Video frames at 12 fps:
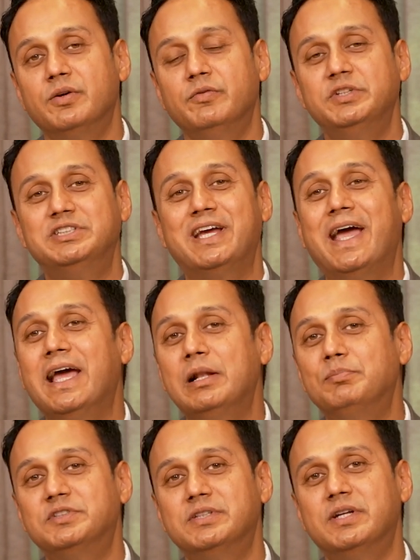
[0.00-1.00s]
which
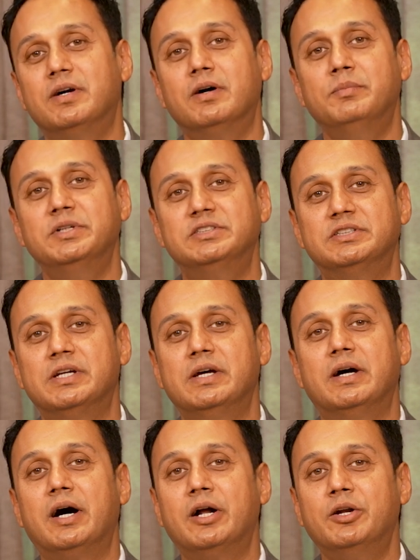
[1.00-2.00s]
helps the governments
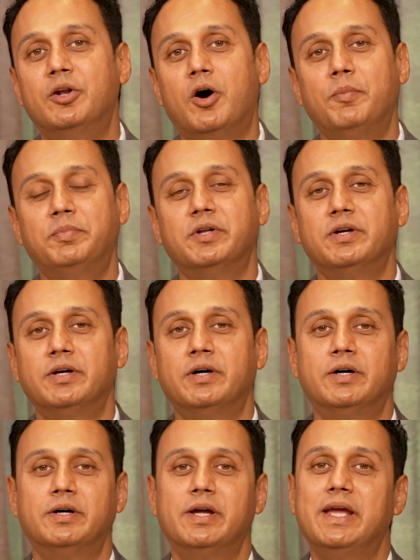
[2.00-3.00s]
adopt
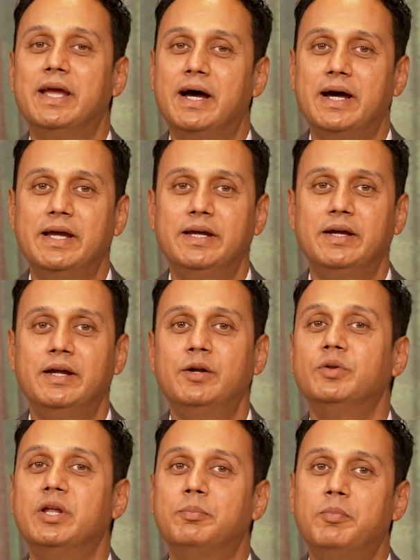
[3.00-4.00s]
AI
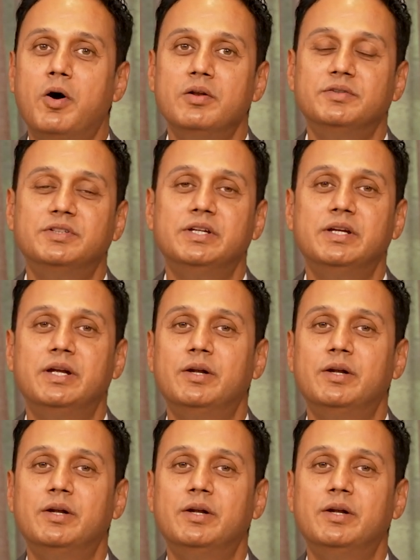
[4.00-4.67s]
into their policy,